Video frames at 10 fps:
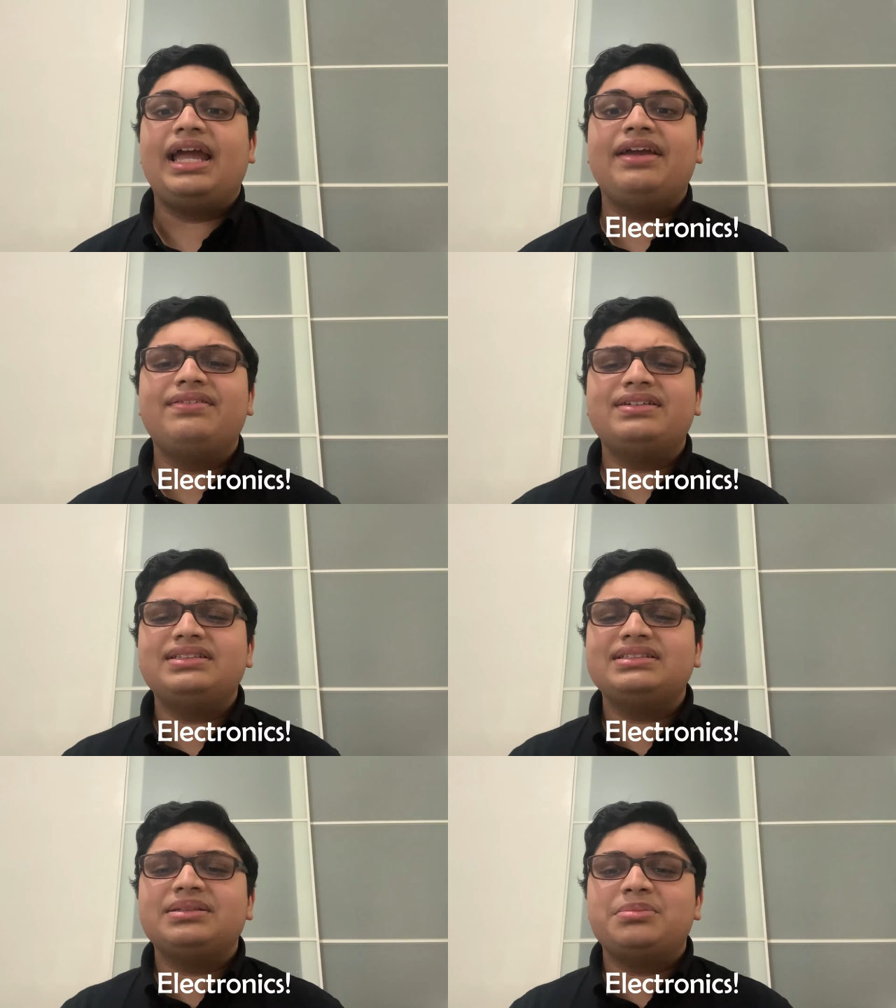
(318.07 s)
If you're
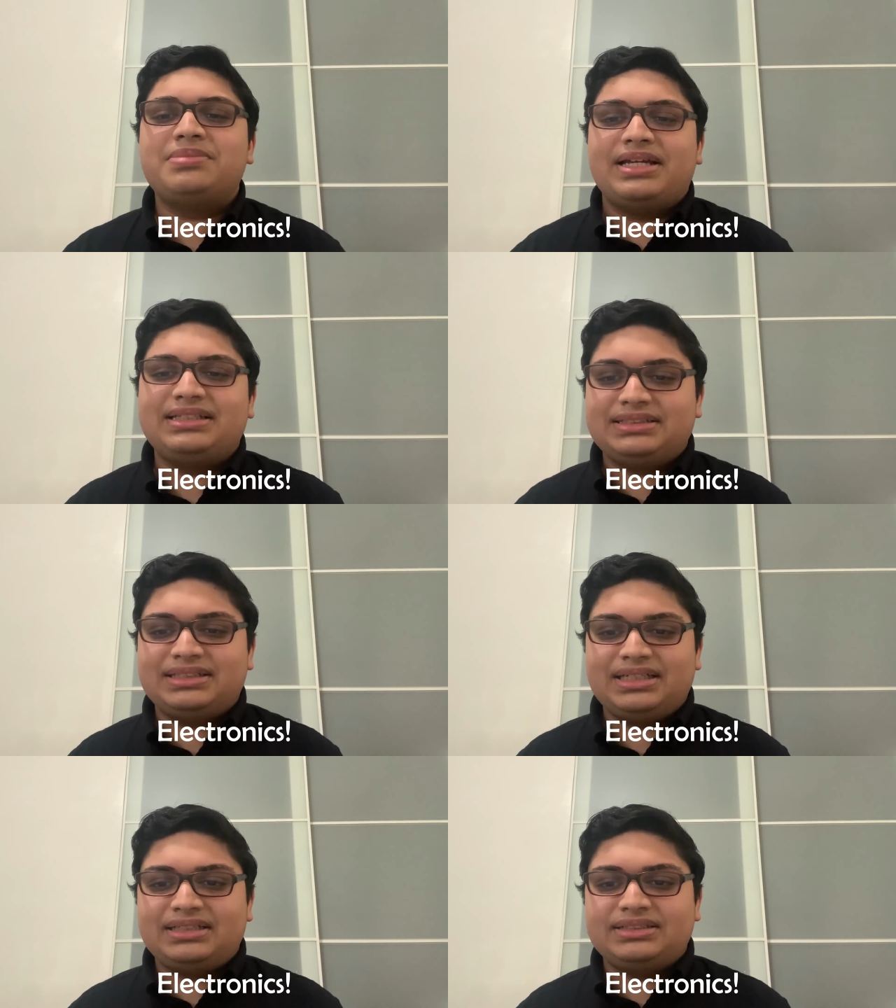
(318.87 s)
just a
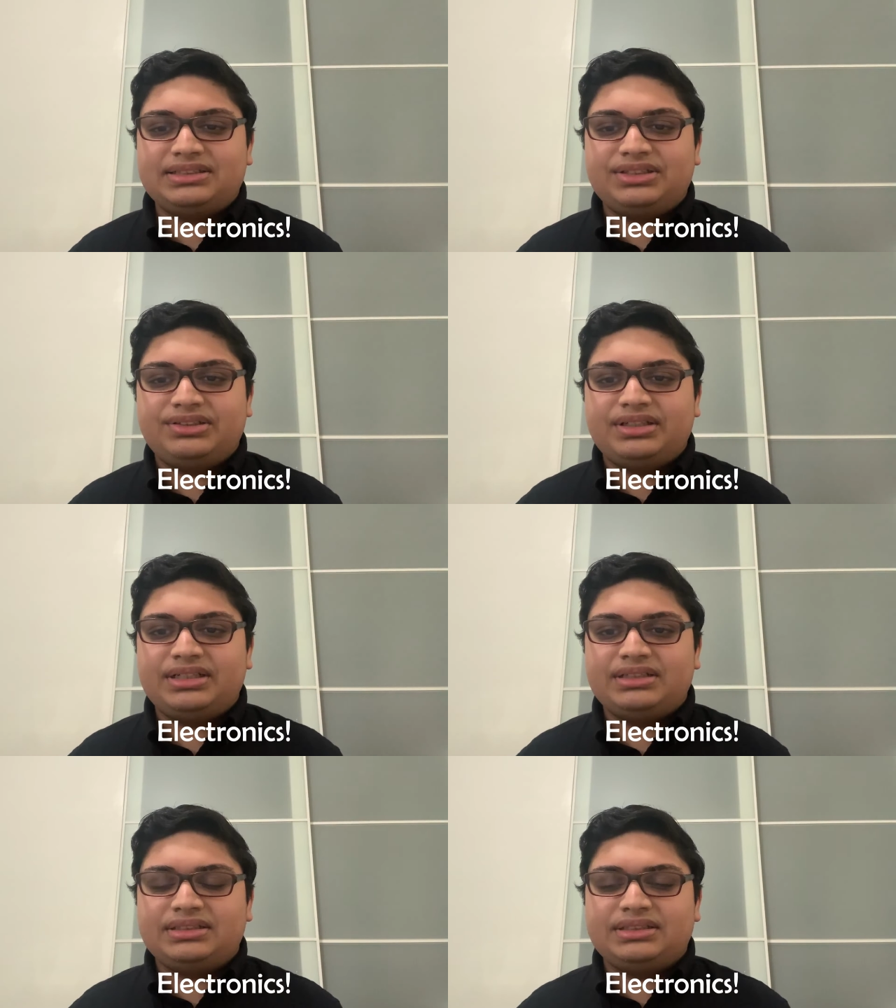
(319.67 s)
basic
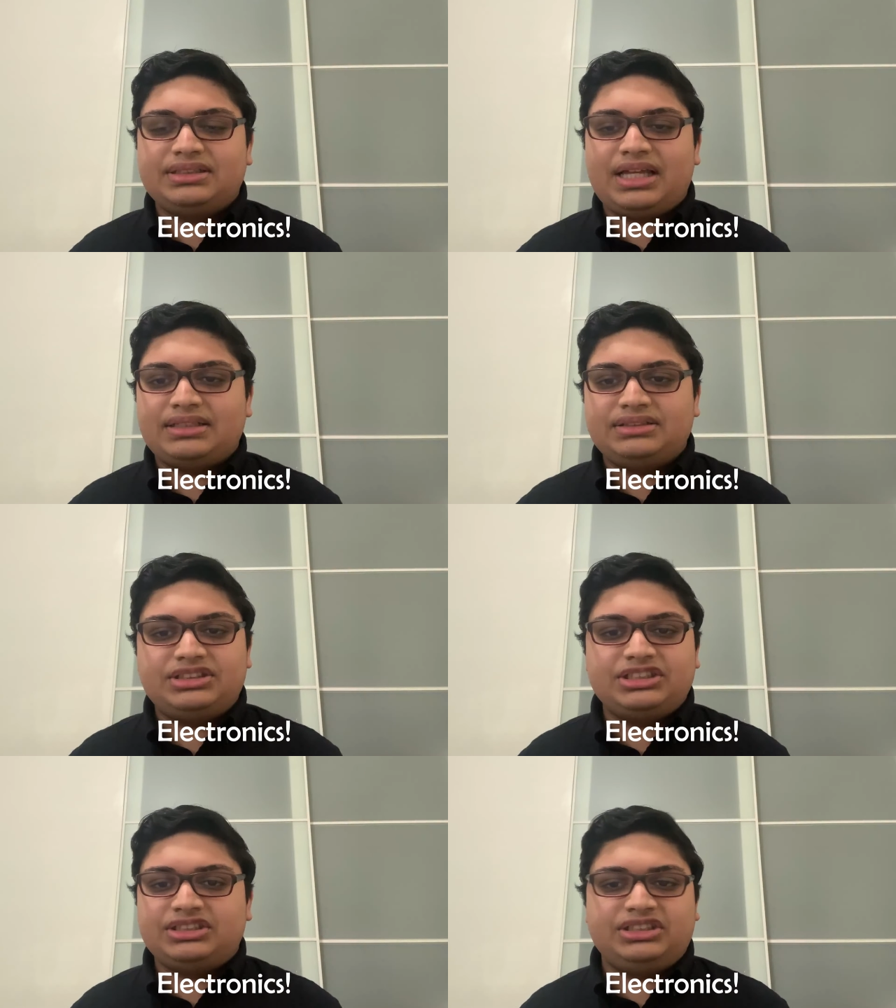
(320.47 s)
student that
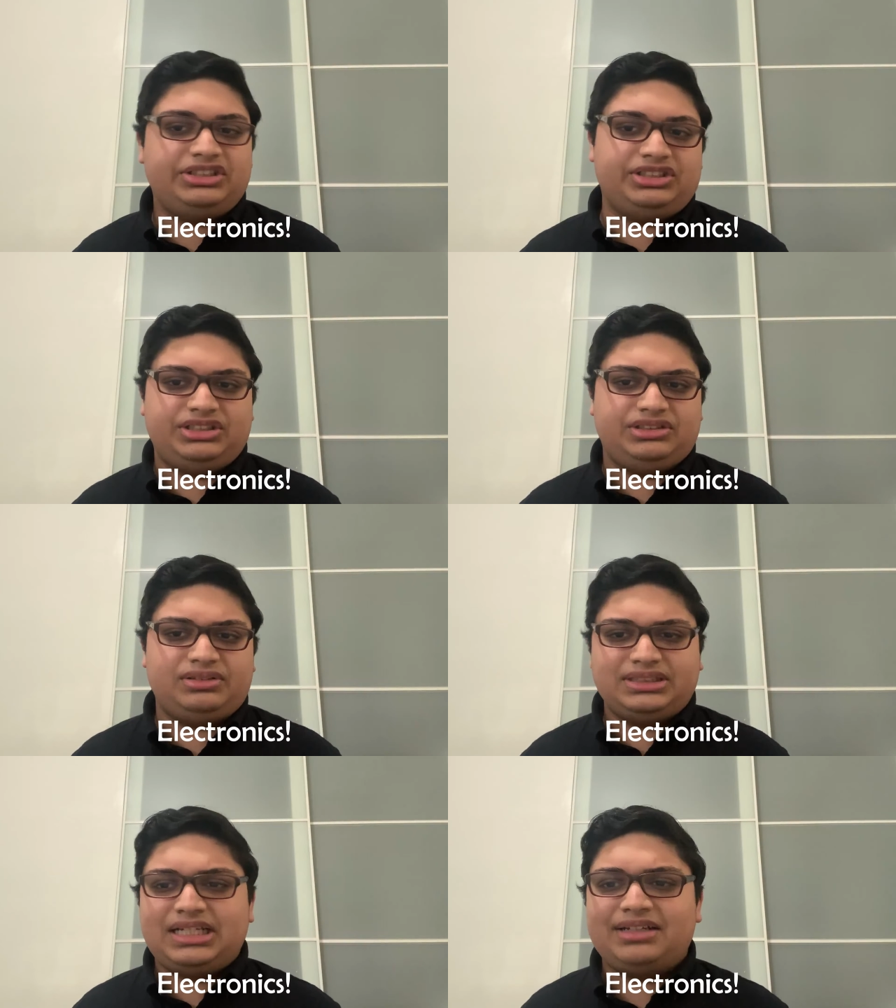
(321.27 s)
just needs to do
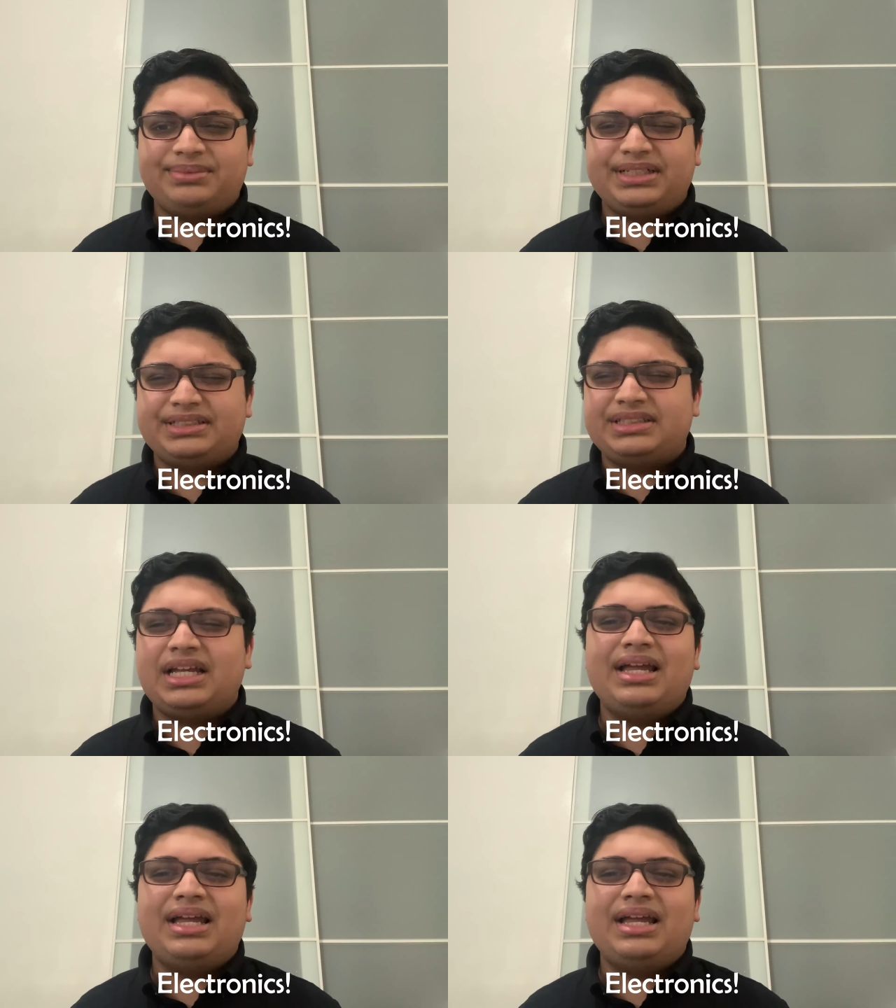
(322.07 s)
assignments,